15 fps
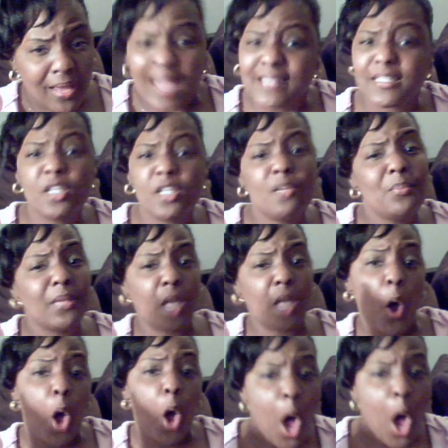I said, you've been
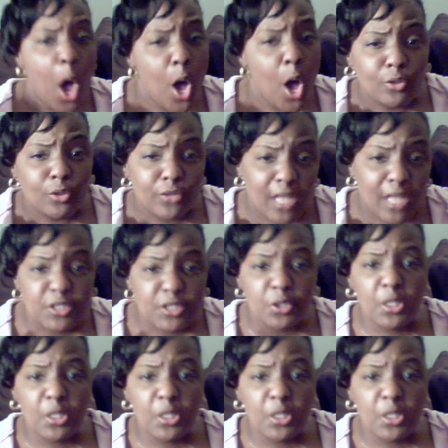out all night.